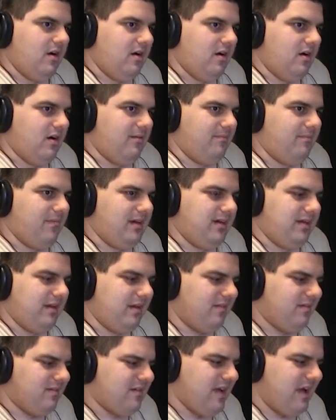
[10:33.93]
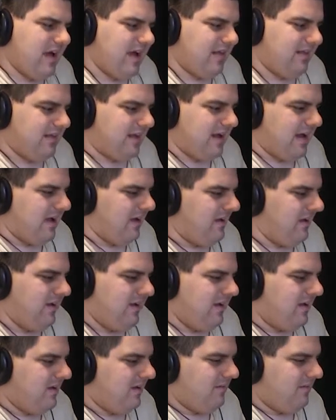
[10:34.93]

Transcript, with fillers: Um, another guy that I